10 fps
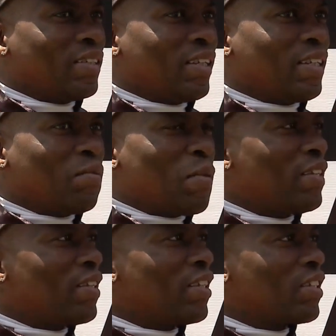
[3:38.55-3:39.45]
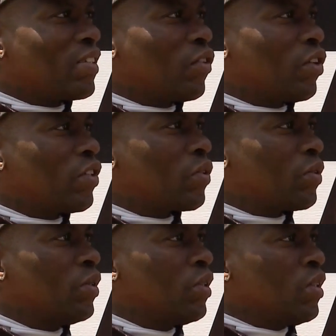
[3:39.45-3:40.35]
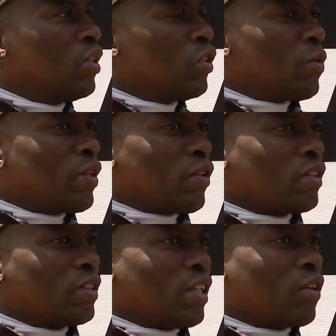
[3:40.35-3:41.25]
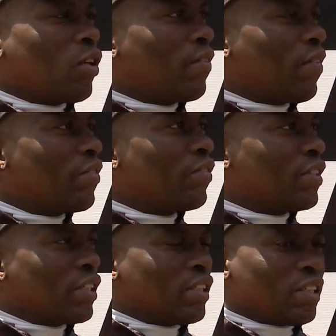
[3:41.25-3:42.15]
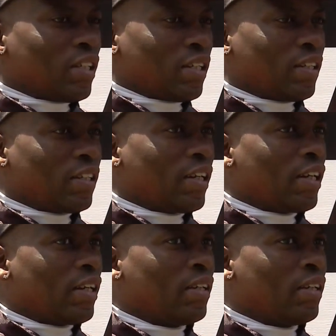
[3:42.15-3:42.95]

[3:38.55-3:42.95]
the main thing is for her to be not caught flat-footed, and I think